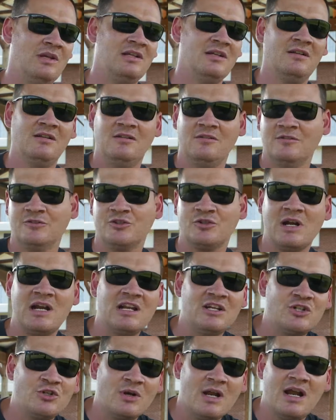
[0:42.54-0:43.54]
did a little
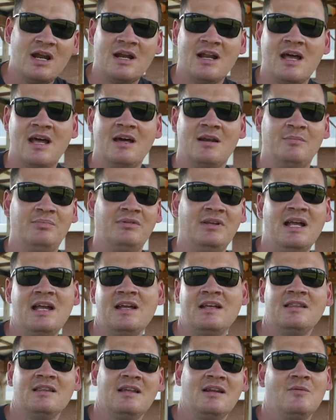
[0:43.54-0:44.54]
tradey trade. I had a
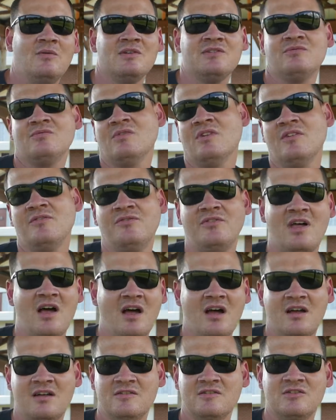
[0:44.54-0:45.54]
plane that I wasn't really
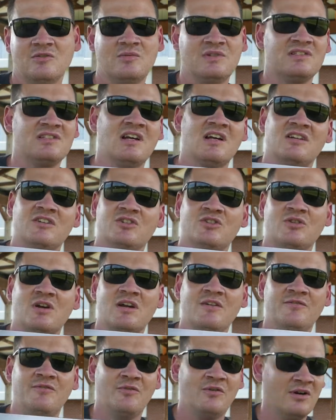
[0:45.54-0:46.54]
flying, so we decided to
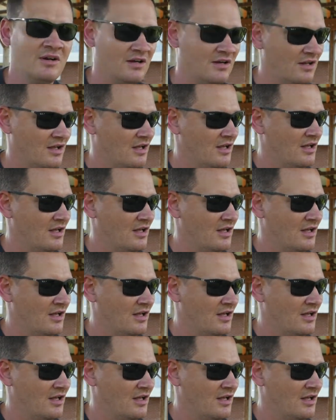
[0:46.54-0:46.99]
trade for it.